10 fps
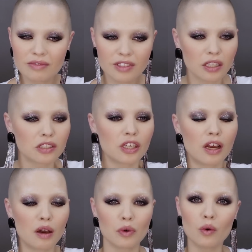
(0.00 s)
touching
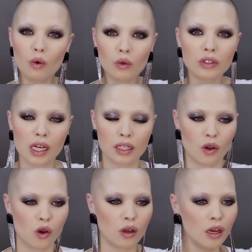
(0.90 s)
up all night
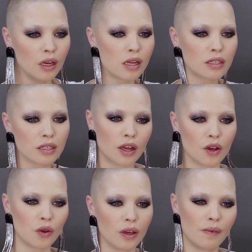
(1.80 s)
long, so